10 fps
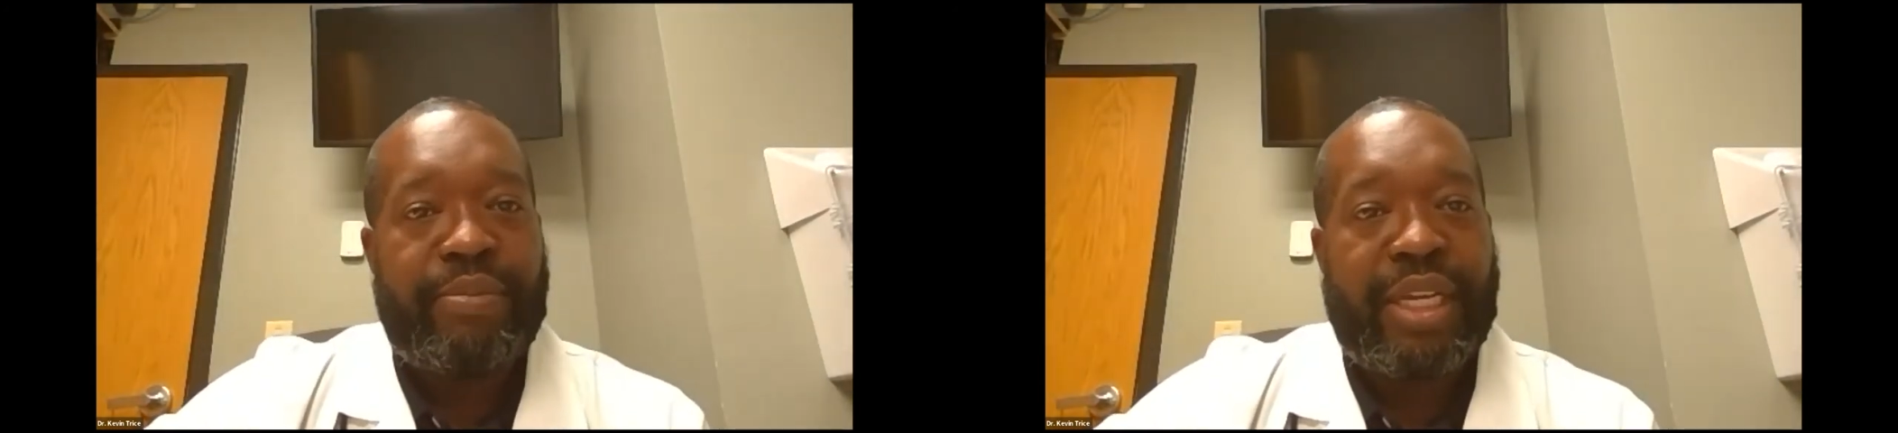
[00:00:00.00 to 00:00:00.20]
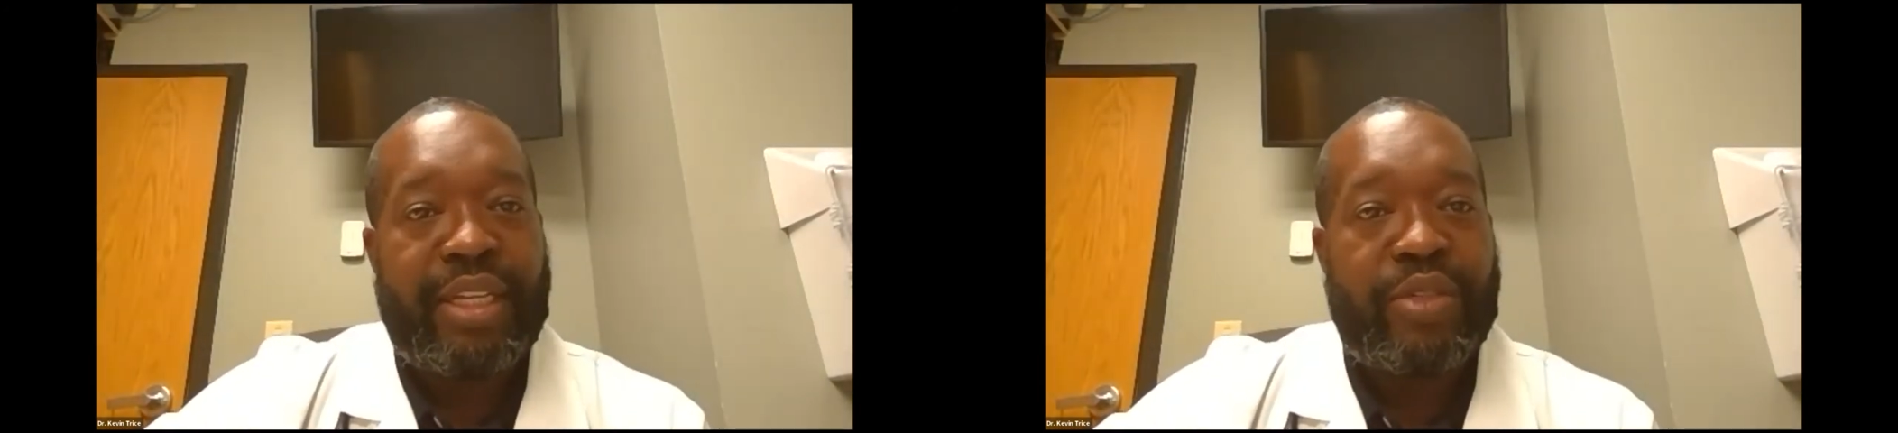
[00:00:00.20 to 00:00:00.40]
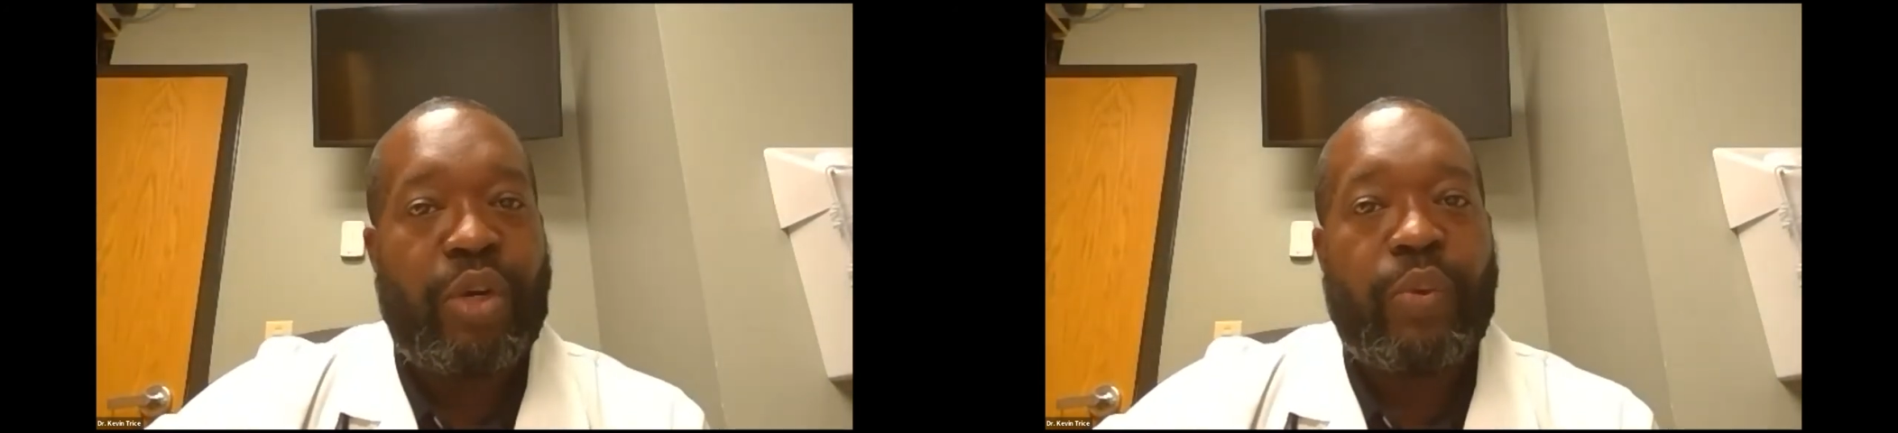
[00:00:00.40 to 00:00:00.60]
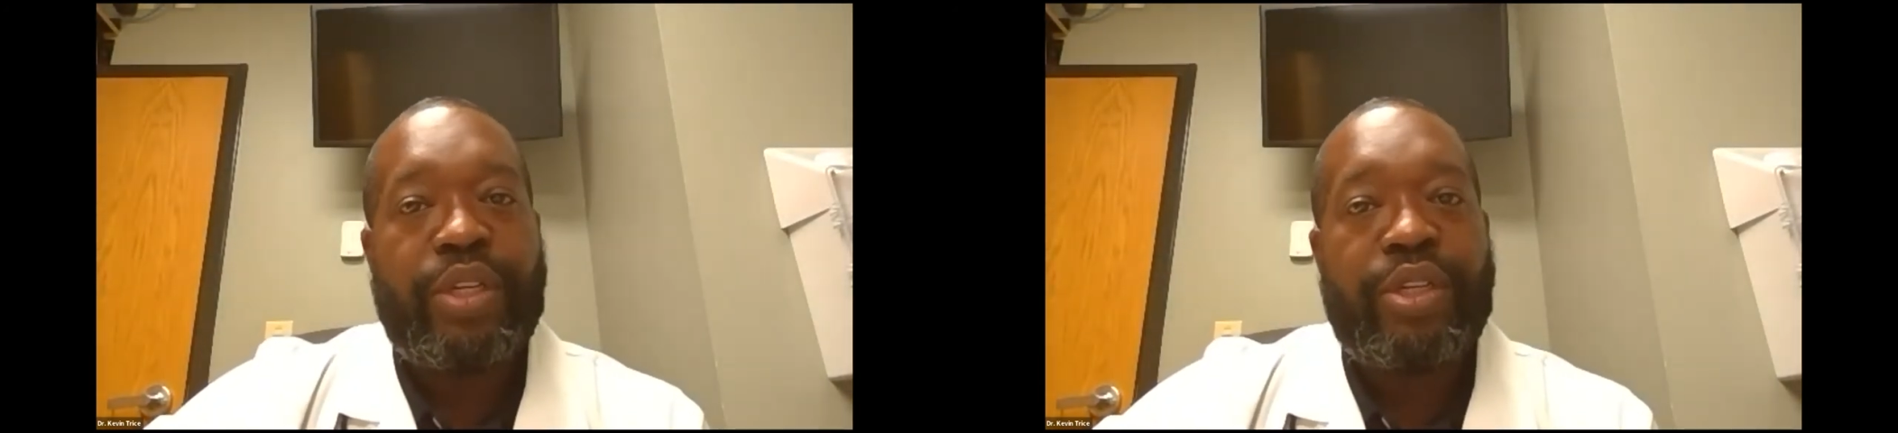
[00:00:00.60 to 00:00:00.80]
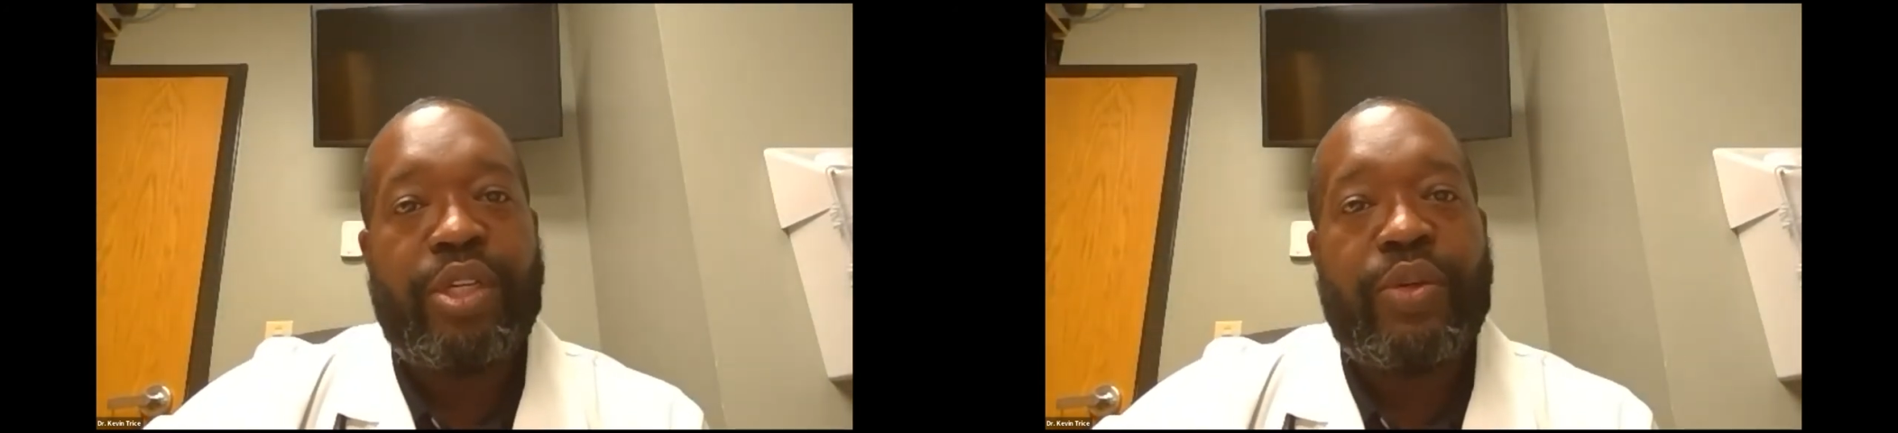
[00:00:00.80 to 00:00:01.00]
because what we
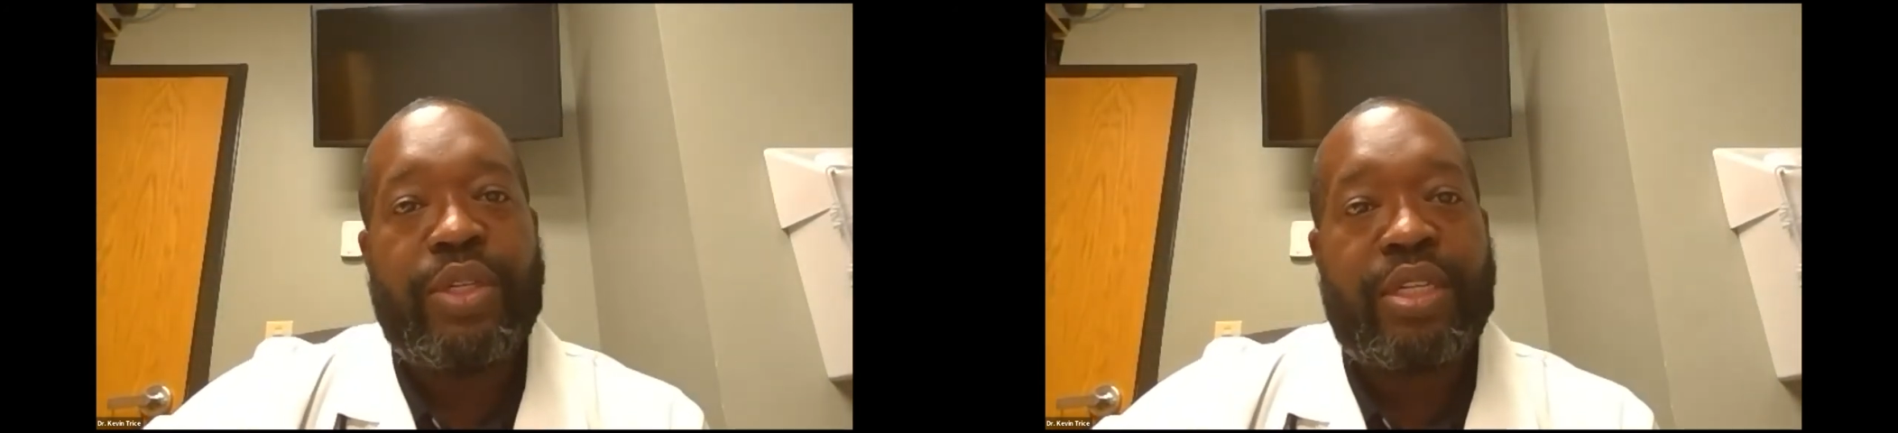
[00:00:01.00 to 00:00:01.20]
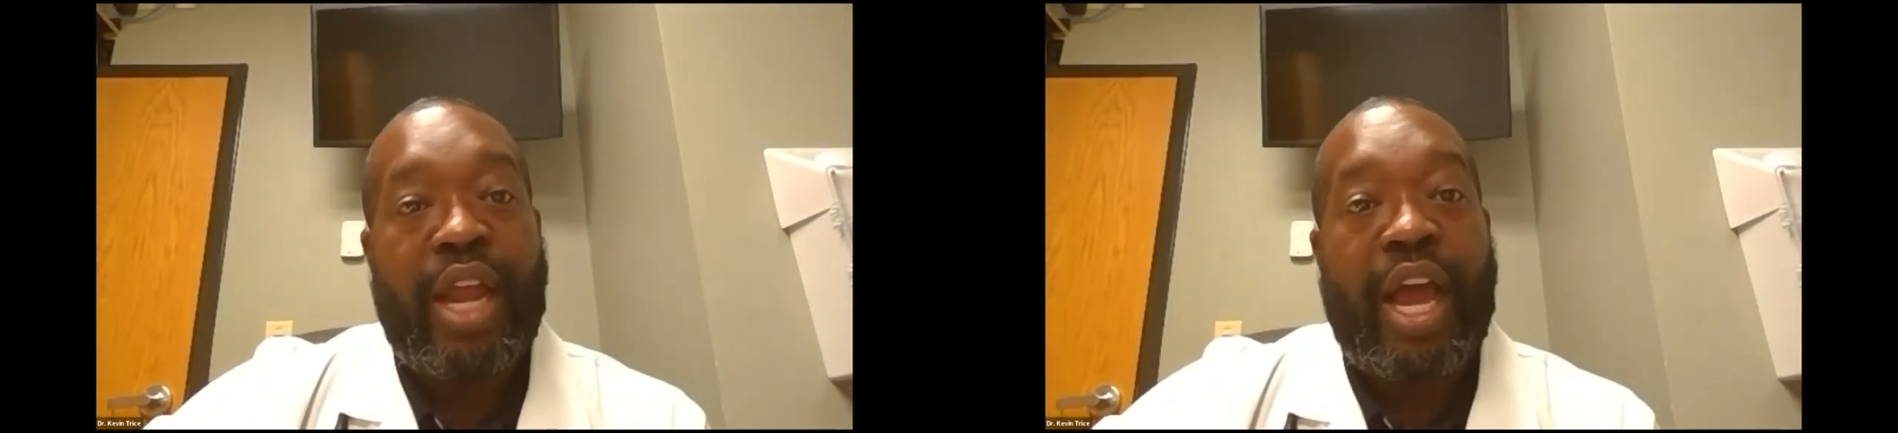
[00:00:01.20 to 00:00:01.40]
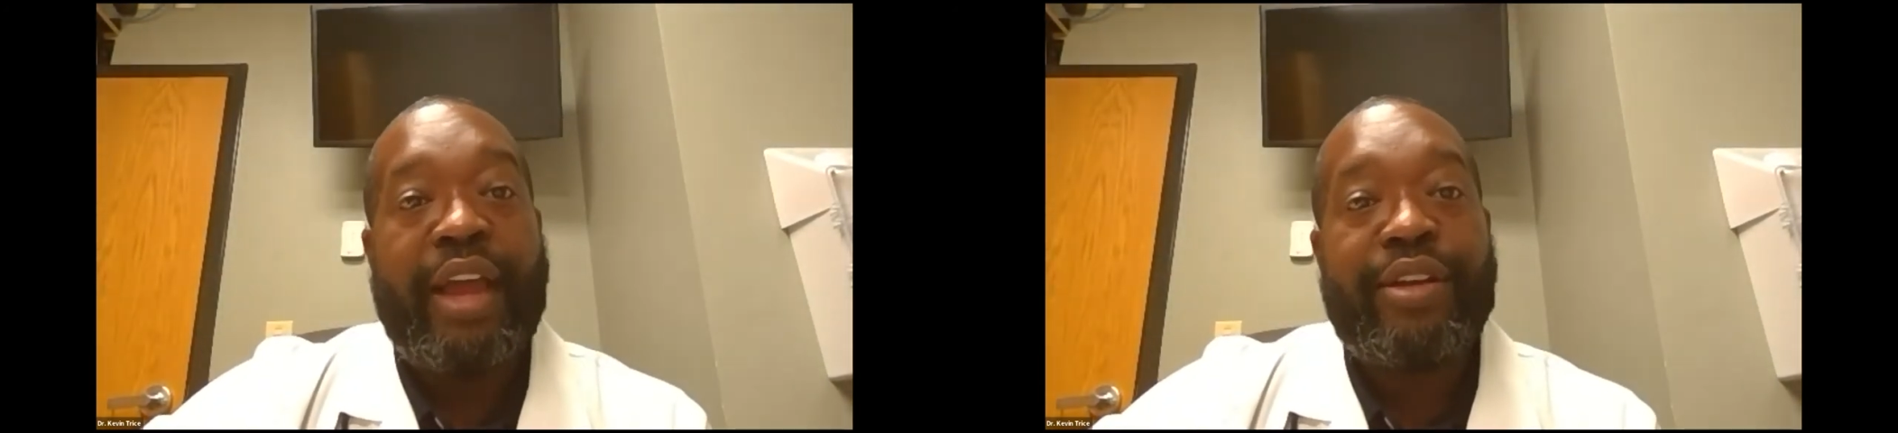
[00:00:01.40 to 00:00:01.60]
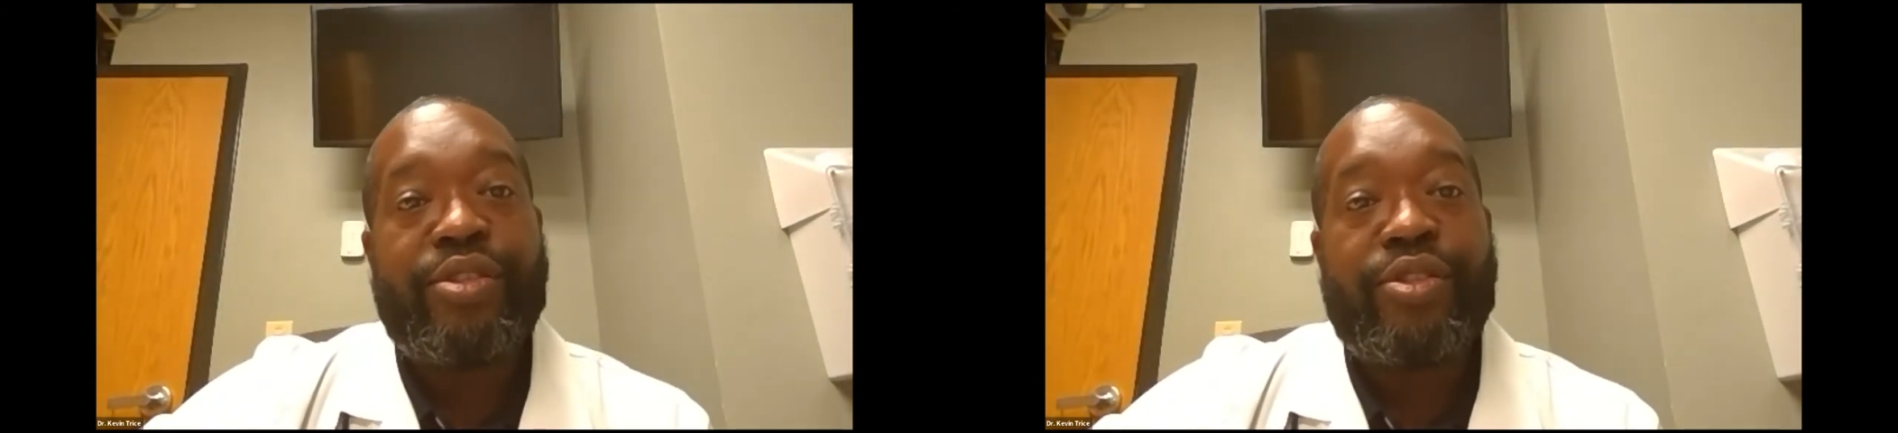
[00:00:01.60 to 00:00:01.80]
do is not